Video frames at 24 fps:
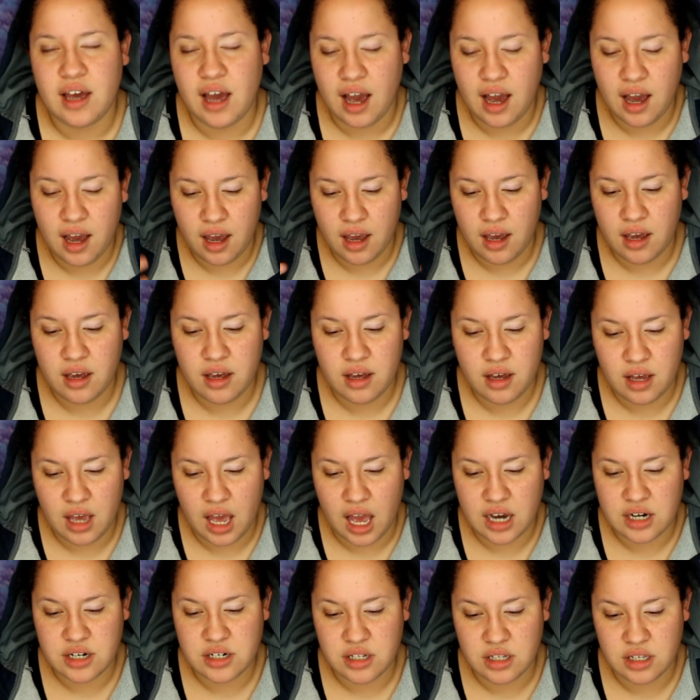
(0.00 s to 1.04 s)
I
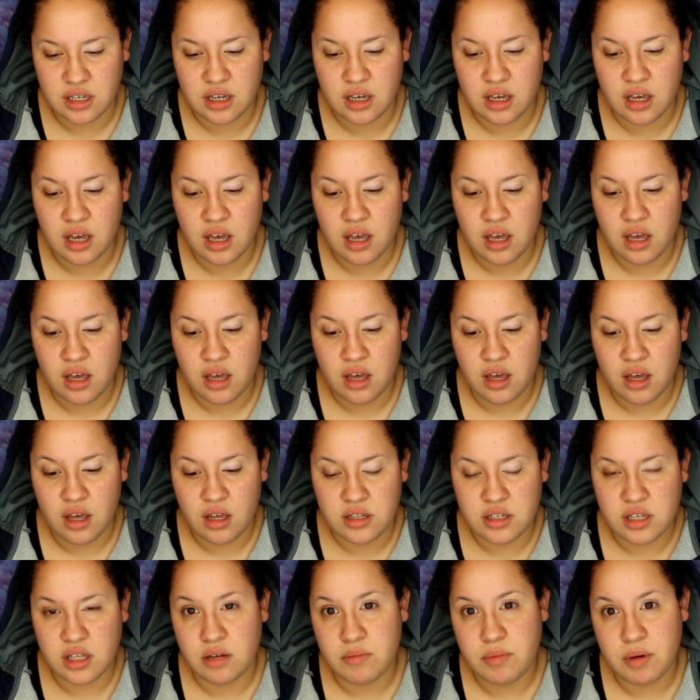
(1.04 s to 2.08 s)
actually
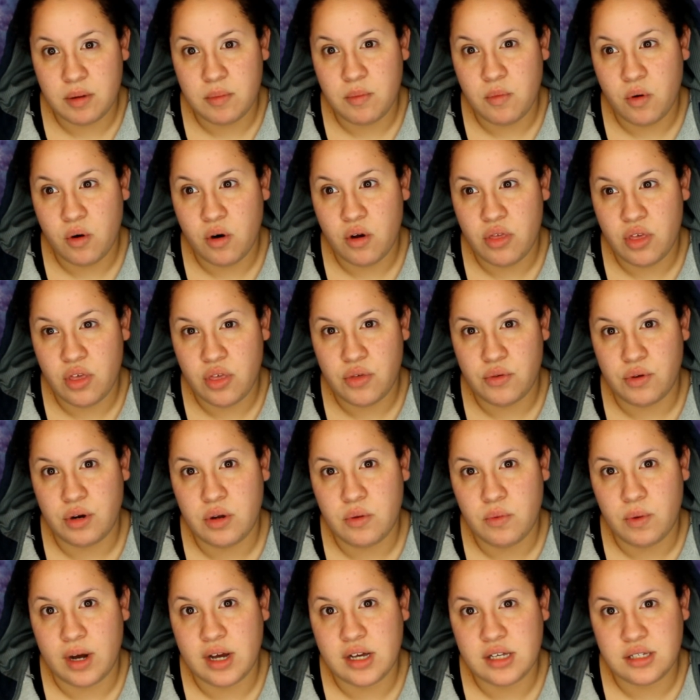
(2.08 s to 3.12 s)
celebrate more the 3
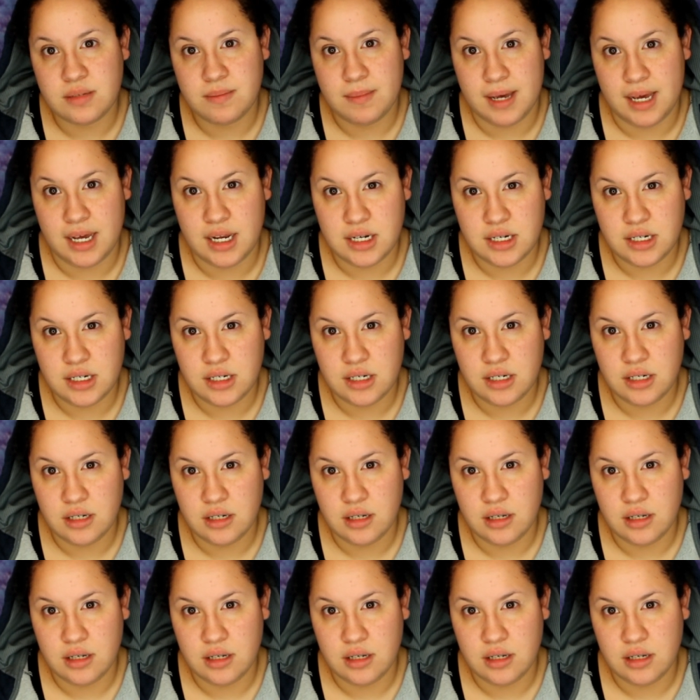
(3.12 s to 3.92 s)
wise men